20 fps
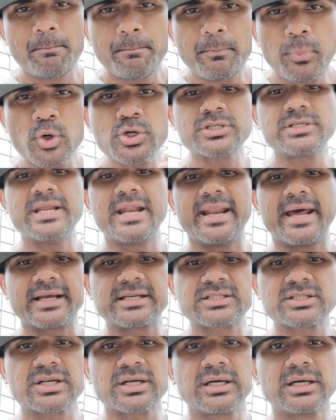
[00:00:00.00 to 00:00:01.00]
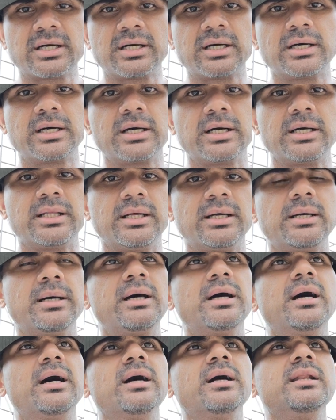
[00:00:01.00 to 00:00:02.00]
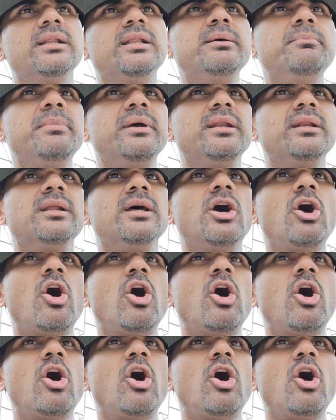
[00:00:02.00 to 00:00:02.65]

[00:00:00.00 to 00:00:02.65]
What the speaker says: push that extra limit